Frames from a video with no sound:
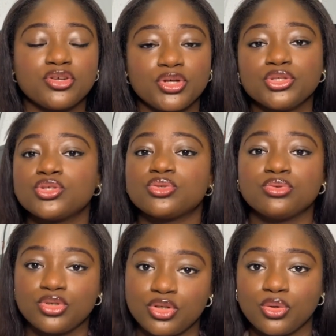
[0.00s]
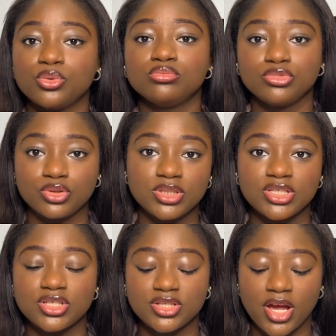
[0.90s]
you're going to do
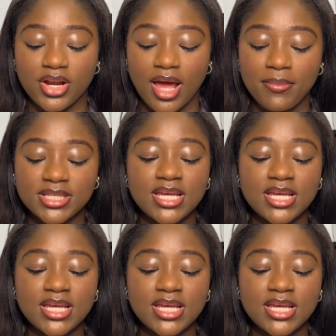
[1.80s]
this desired habit.